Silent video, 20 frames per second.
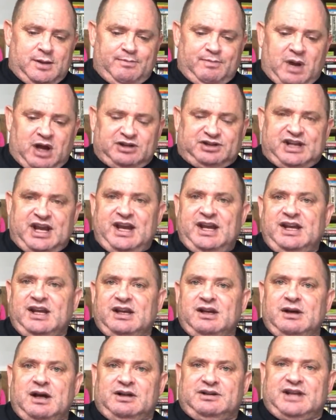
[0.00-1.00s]
I'll tell
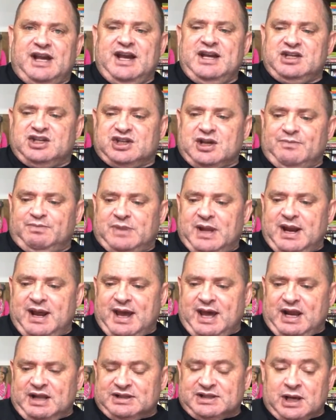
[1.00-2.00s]
you something
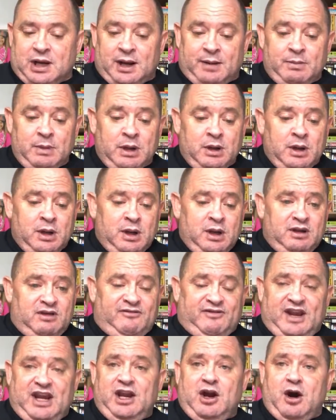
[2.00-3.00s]
ahead of time. The
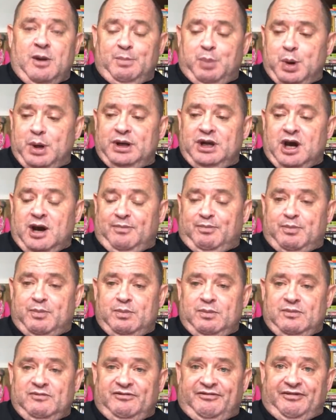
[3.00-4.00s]
video I'm putting up,
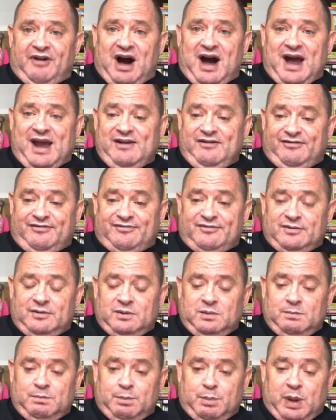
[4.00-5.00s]
5
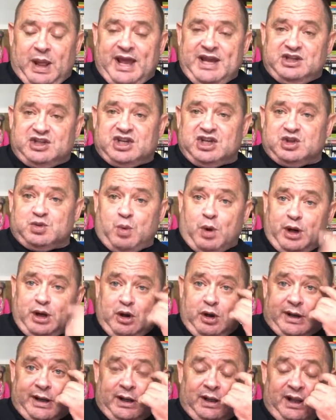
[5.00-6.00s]
places where
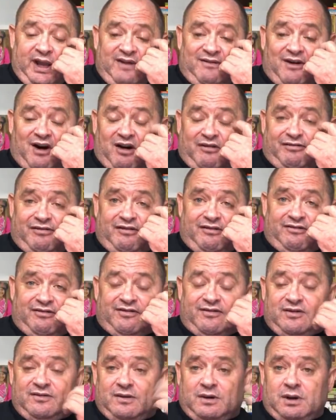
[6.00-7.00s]
you can live off
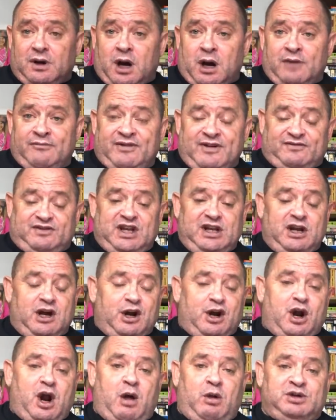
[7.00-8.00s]
of
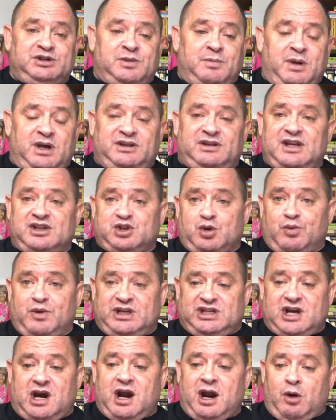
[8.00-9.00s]
$1,500 a month as a
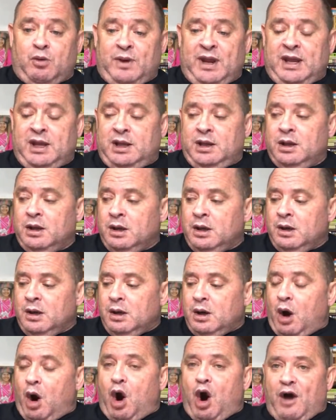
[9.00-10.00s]
retiree
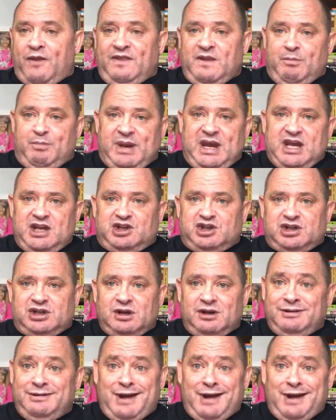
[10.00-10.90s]
on the beach.